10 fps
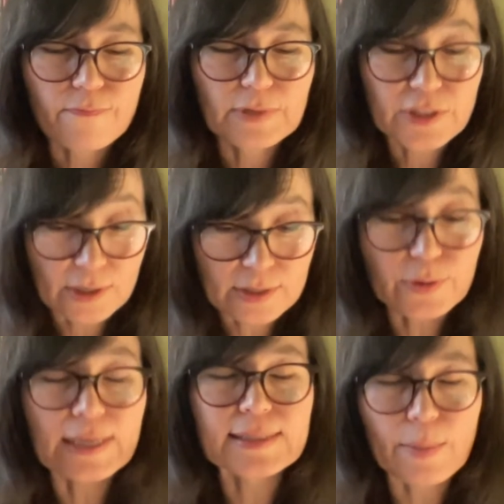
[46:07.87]
started
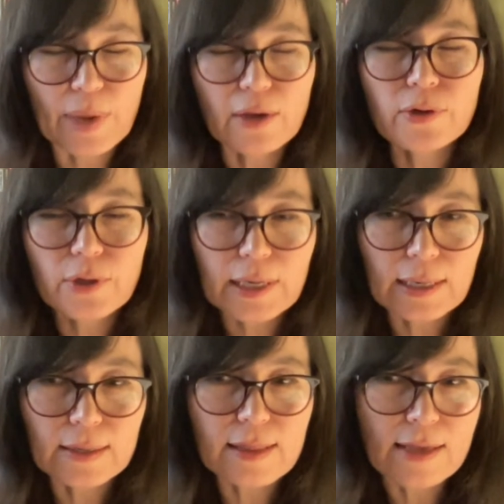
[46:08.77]
to accept my
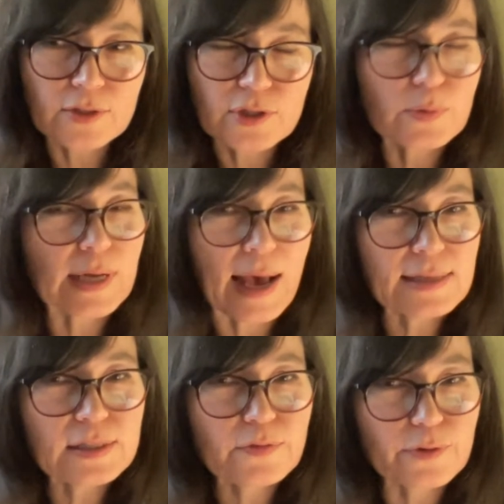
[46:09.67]
cooking, then she would
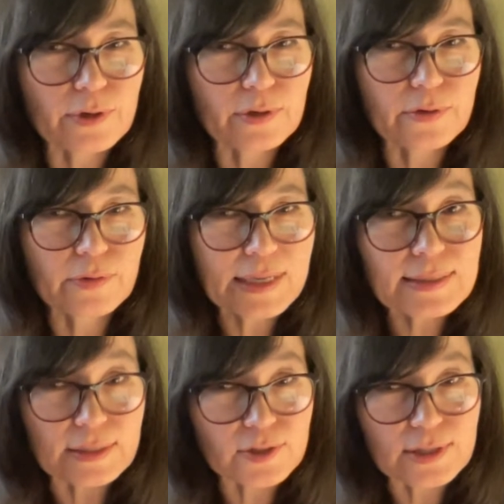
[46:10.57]
ask for Korean
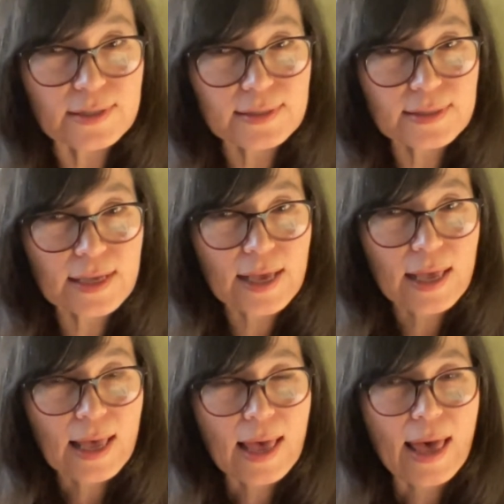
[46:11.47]
dishes.
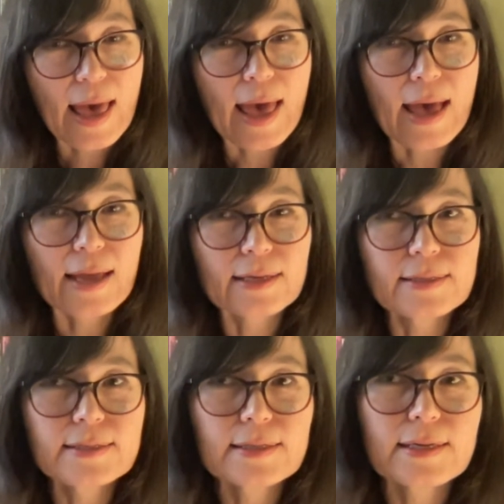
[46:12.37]
And